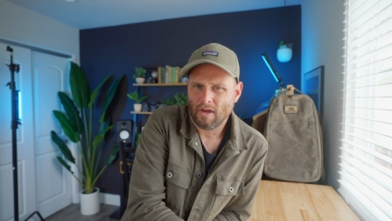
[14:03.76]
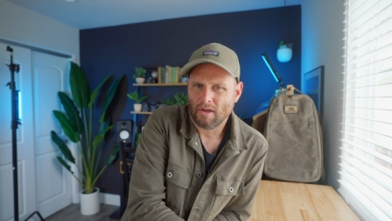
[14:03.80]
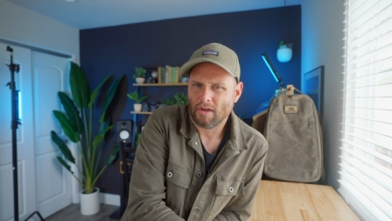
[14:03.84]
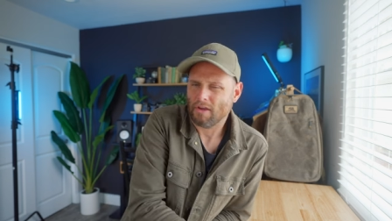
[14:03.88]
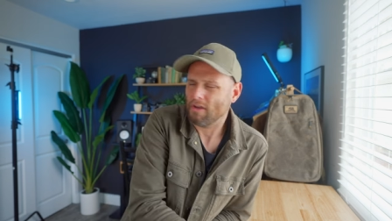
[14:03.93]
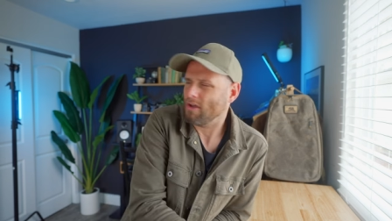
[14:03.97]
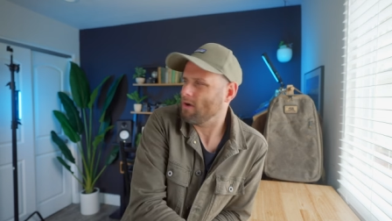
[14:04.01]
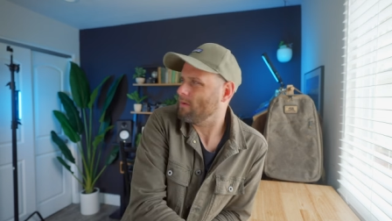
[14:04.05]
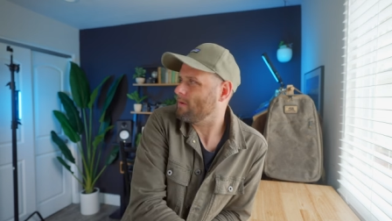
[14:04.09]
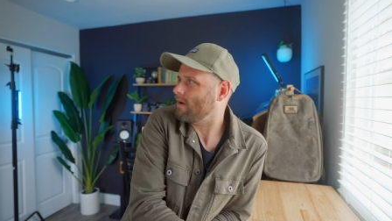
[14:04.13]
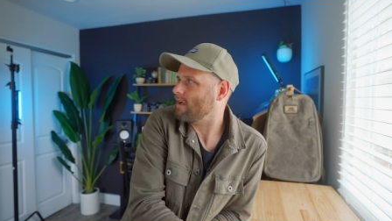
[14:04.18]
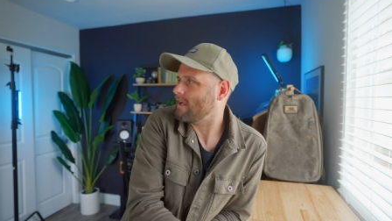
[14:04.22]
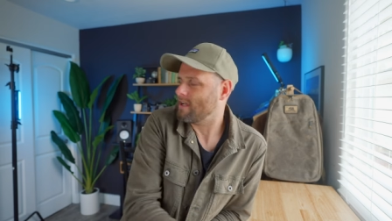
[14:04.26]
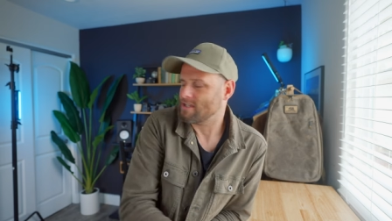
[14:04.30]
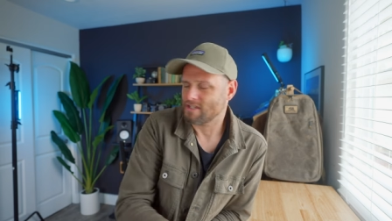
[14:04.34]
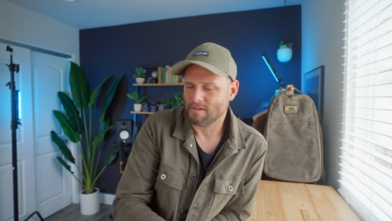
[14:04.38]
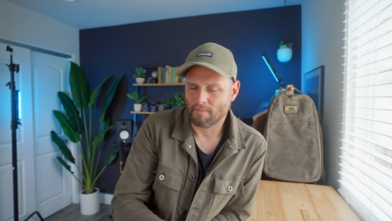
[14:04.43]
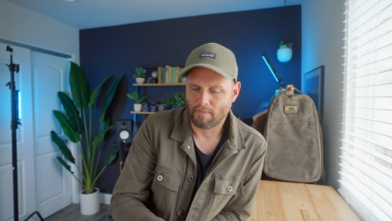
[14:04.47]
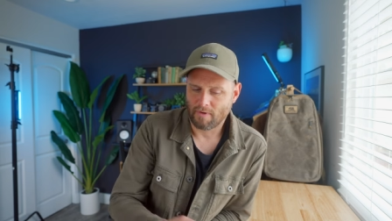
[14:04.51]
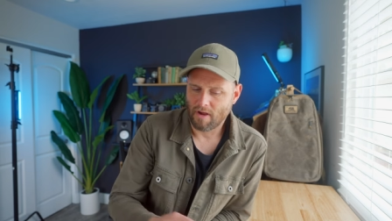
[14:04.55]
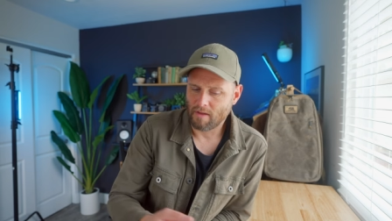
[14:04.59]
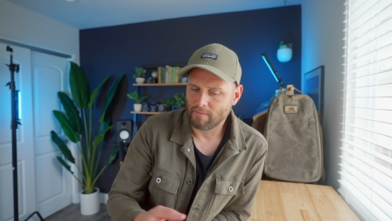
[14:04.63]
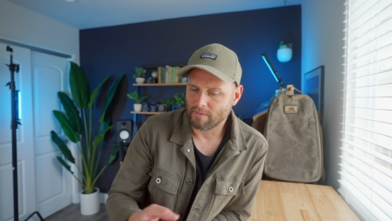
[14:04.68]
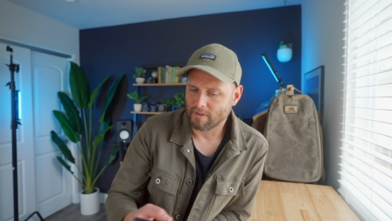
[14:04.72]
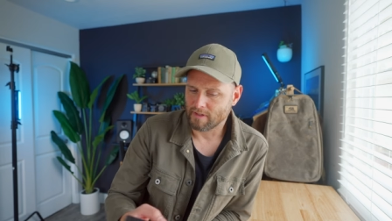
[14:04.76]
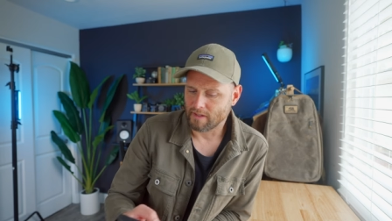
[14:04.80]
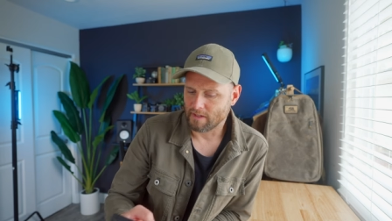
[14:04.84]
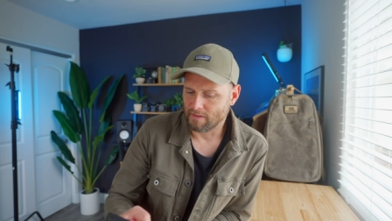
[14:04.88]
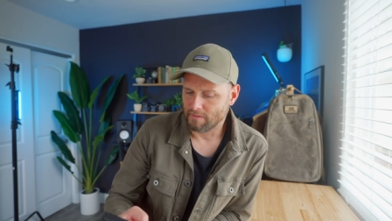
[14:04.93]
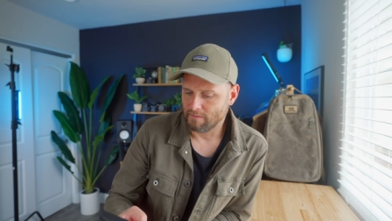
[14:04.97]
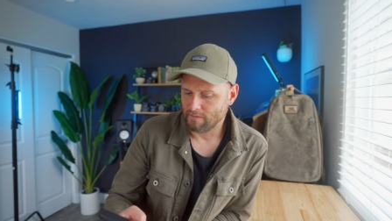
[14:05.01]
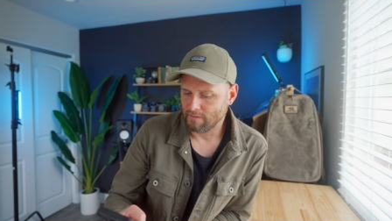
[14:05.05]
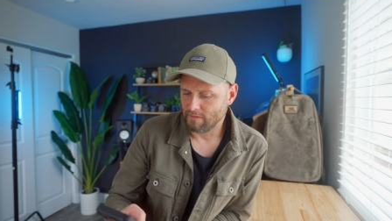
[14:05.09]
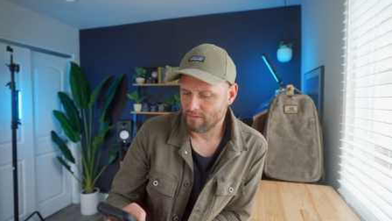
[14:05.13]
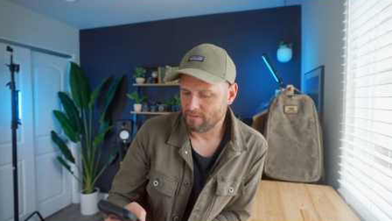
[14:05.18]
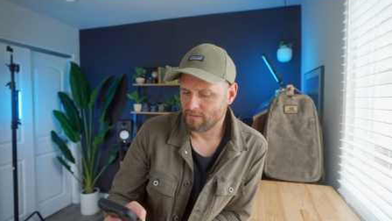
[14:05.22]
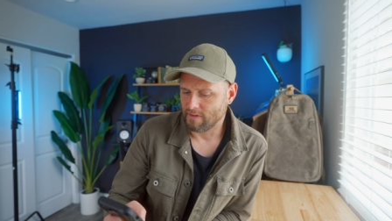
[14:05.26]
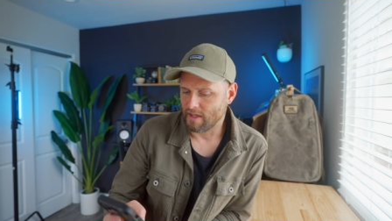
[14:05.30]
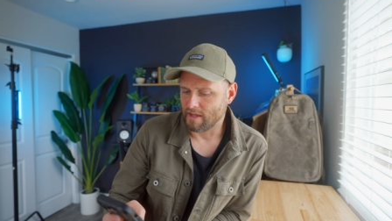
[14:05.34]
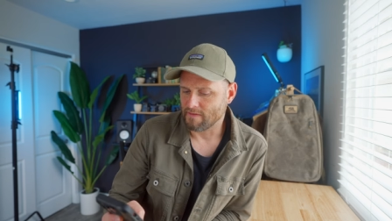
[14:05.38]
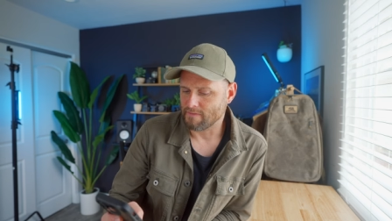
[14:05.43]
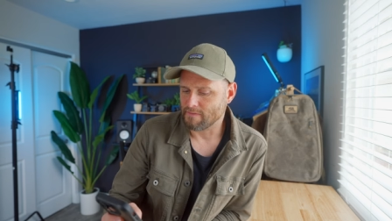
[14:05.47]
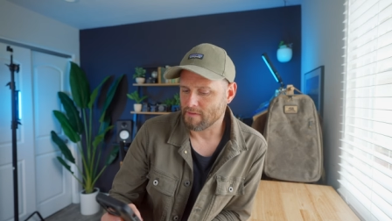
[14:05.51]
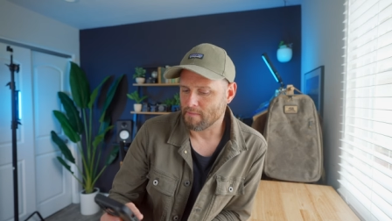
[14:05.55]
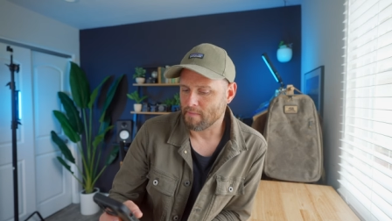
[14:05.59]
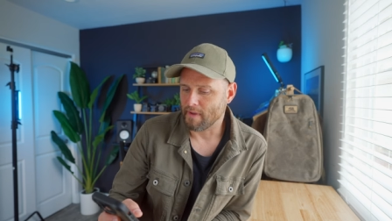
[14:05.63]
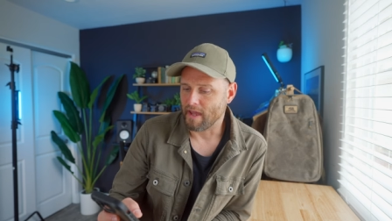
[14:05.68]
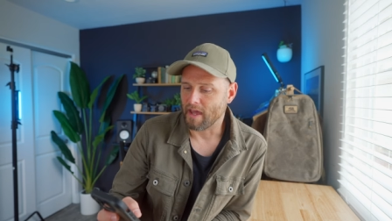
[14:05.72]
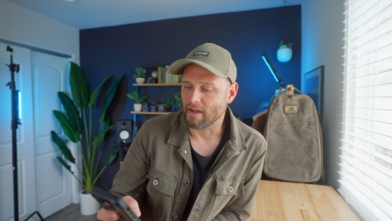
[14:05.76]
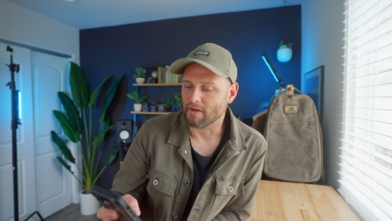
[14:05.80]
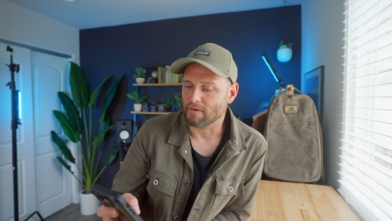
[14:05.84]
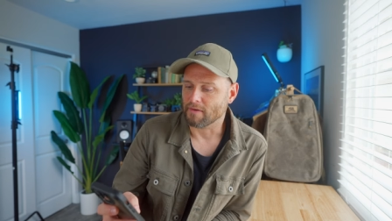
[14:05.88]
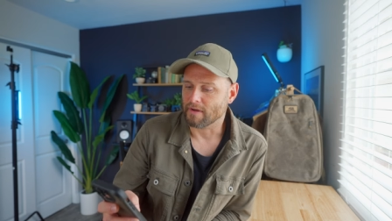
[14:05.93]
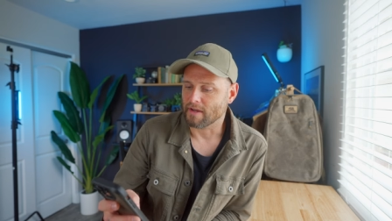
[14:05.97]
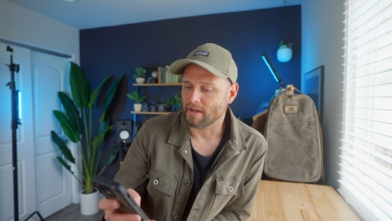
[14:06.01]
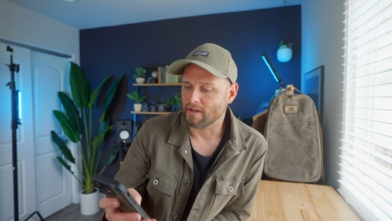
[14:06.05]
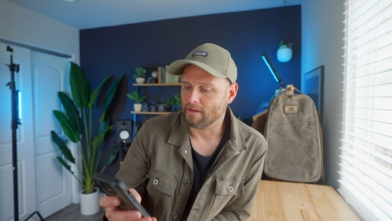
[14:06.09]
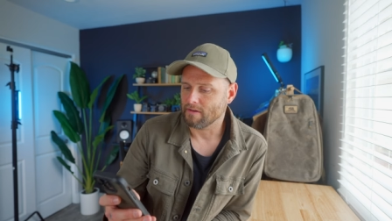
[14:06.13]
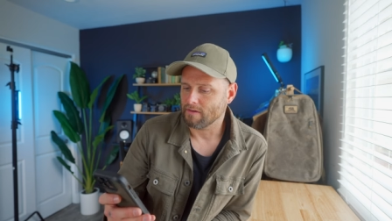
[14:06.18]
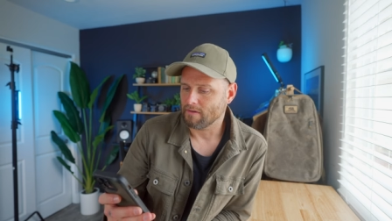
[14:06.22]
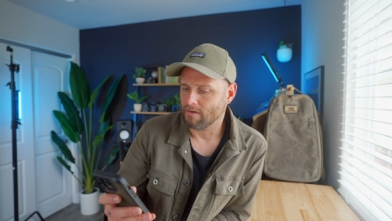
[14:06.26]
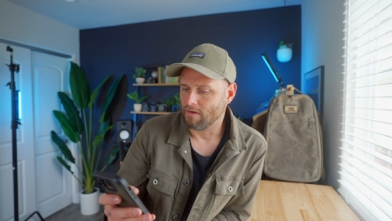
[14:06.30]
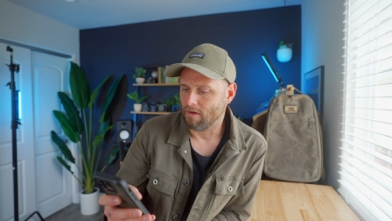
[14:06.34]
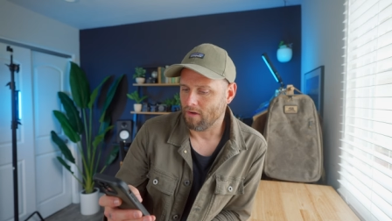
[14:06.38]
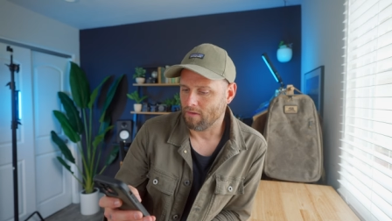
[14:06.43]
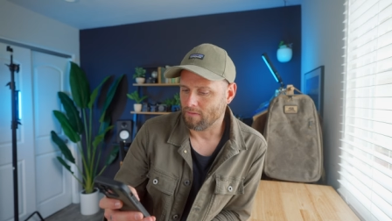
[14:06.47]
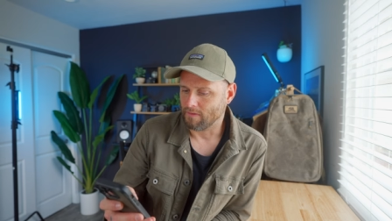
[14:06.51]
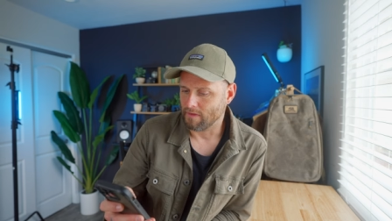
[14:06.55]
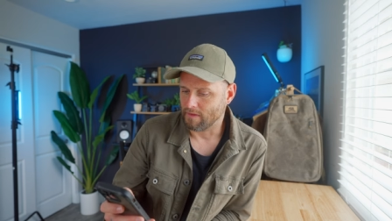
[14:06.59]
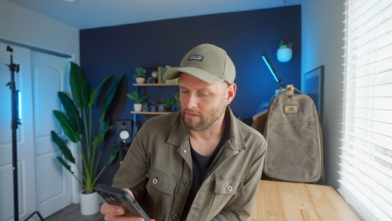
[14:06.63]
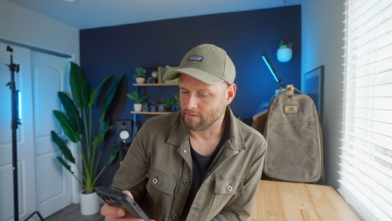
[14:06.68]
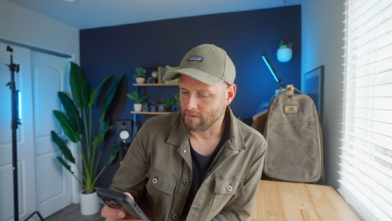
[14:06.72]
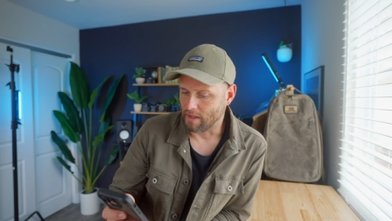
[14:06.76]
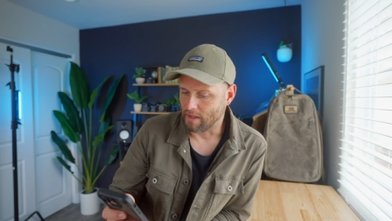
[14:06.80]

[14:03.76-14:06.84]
Oh, you know what? I should probably save the battery on these